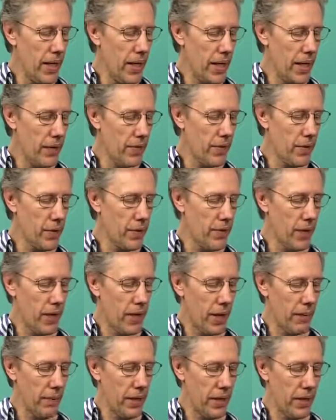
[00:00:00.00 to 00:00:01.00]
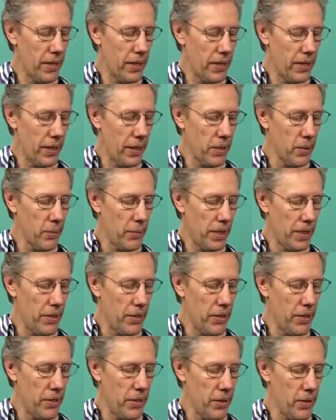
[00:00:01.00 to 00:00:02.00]
And first of all, I'm going to
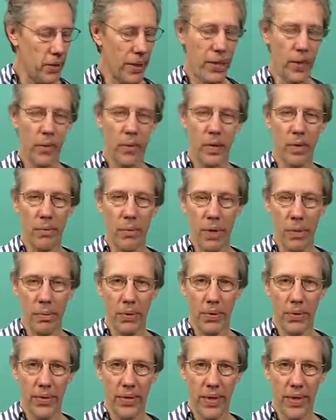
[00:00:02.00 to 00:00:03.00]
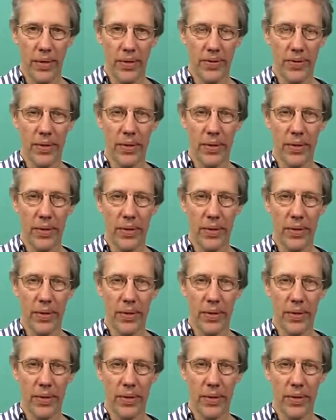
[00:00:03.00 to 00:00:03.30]
explain to you what a 12-bar blues is,